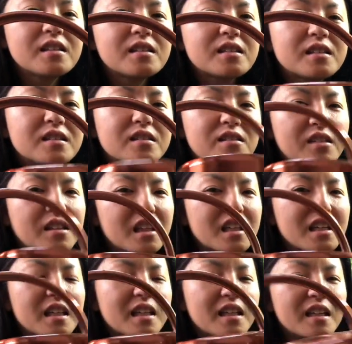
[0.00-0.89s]
so I
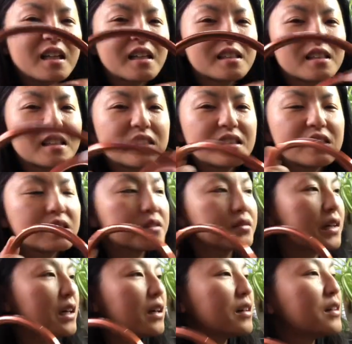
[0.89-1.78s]
think he likes it as
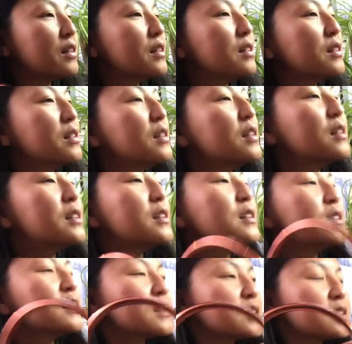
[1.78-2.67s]
well.
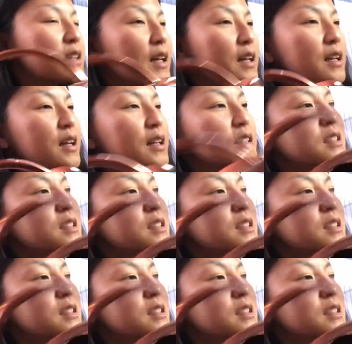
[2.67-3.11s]
And I